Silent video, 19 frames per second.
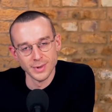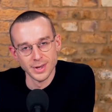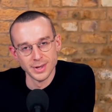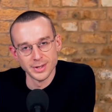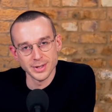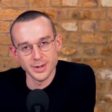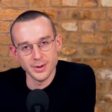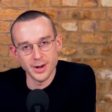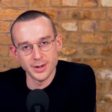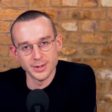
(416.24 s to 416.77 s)

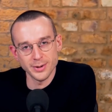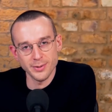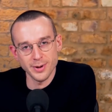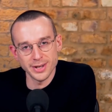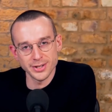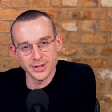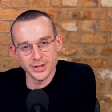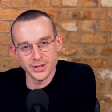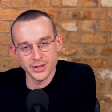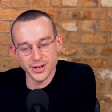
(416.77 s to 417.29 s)
So, so
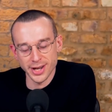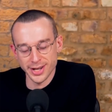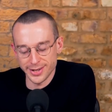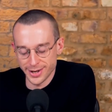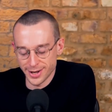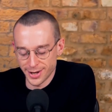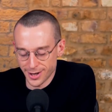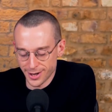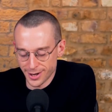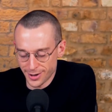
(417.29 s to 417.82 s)
as you say,
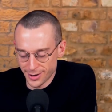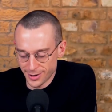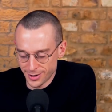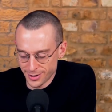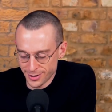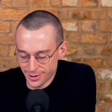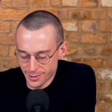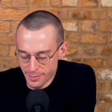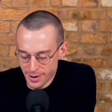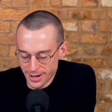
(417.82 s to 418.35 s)
Dalia,
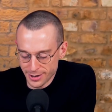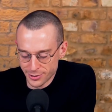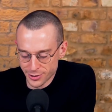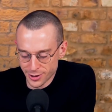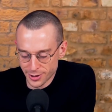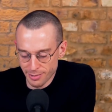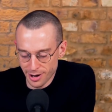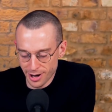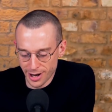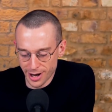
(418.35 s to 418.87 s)
the
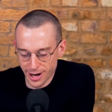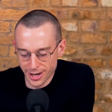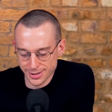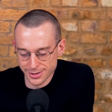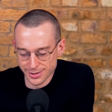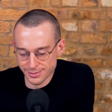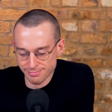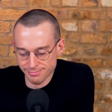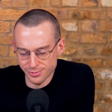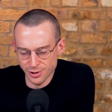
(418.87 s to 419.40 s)
mainstream media
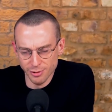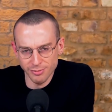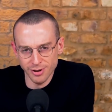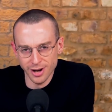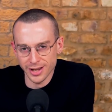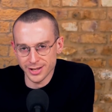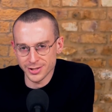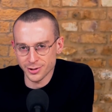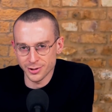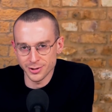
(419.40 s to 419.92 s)
has not
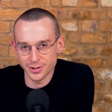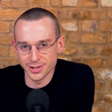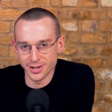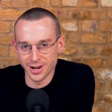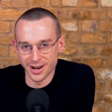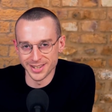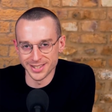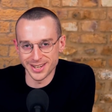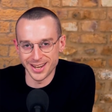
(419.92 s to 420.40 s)
really scrutinised